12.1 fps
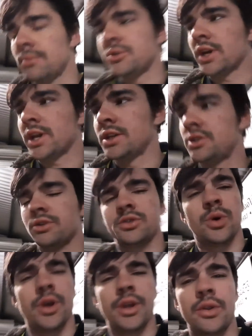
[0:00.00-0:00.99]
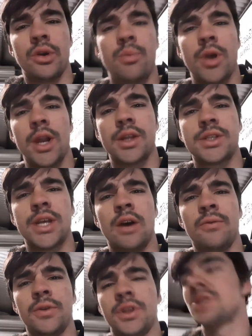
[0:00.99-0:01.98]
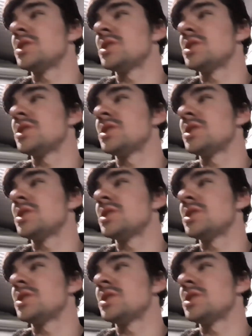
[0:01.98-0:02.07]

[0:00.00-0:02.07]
like history is willing to repeat itself with this